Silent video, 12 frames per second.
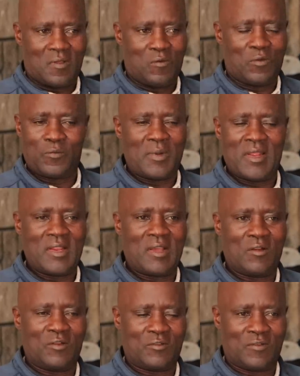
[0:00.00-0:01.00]
He was planning
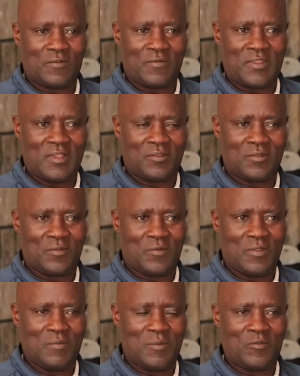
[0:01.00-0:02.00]
a lot of things
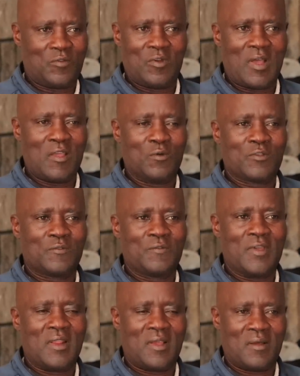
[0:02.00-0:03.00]
with me. So I was
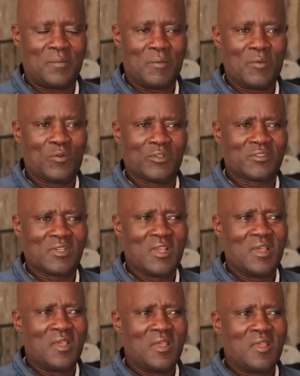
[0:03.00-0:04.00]
very happy because
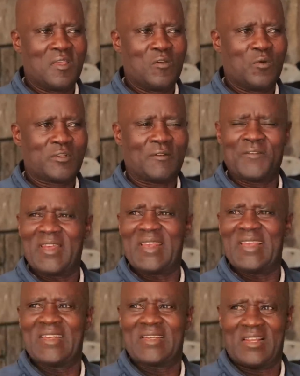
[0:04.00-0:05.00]
he was a
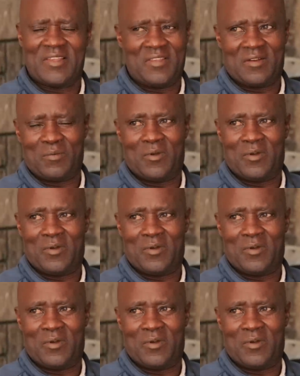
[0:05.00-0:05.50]
very intelligent